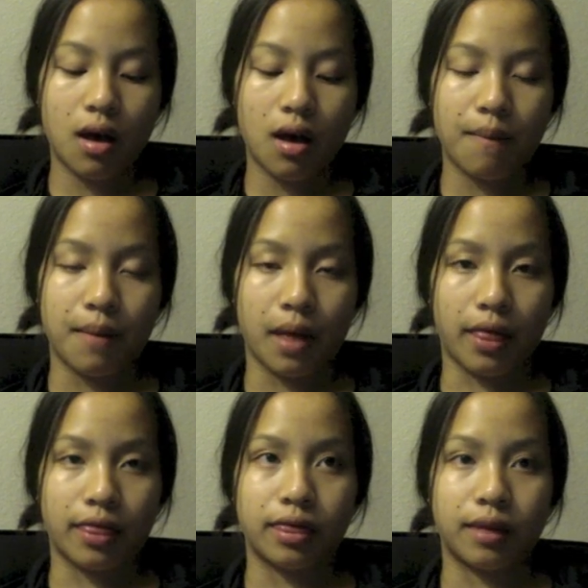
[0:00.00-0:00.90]
But
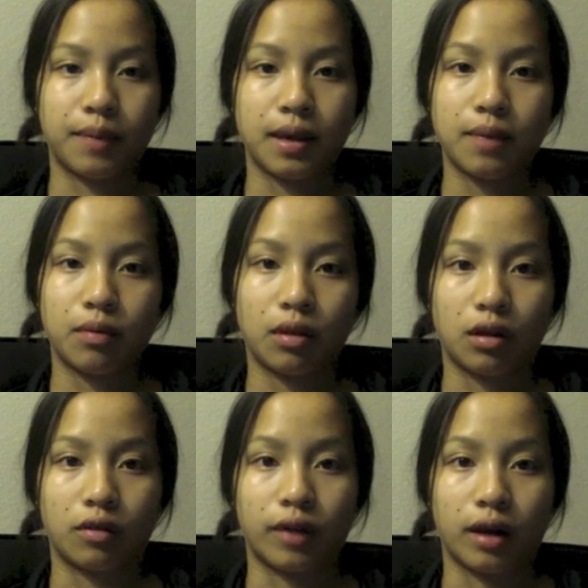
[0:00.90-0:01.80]
the people
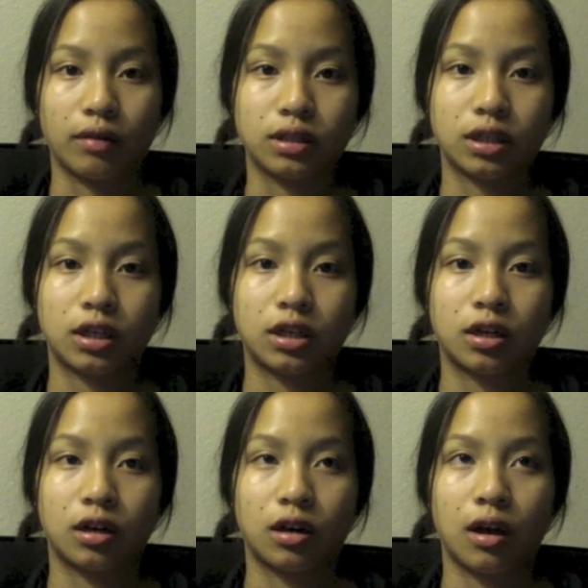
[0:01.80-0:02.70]
around her
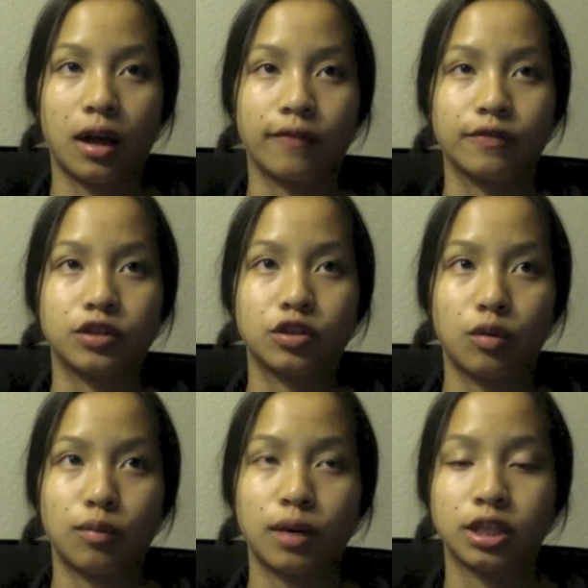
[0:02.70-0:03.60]
have so
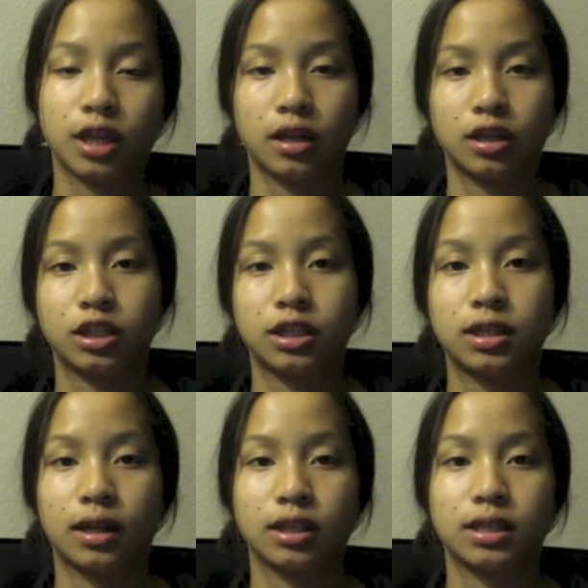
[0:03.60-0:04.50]
much energy that
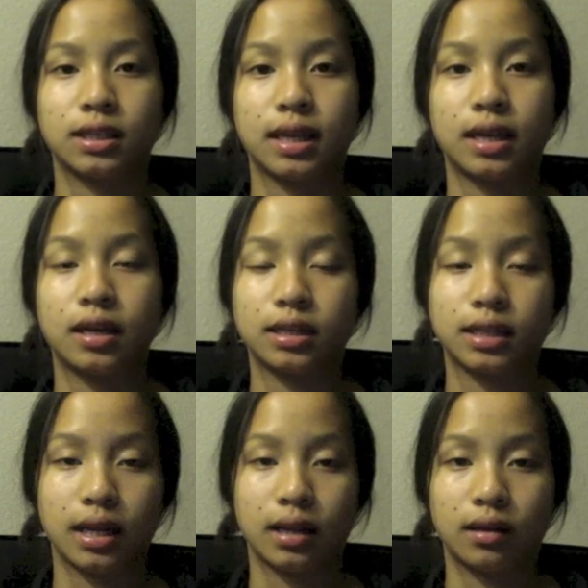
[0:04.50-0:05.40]
she's
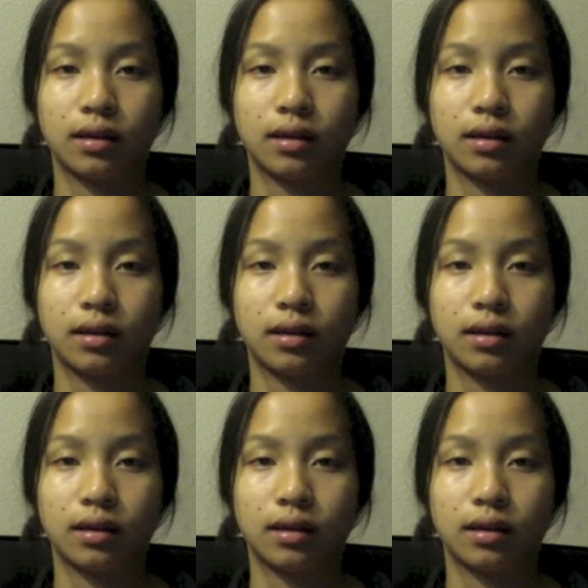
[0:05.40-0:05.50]
irritated.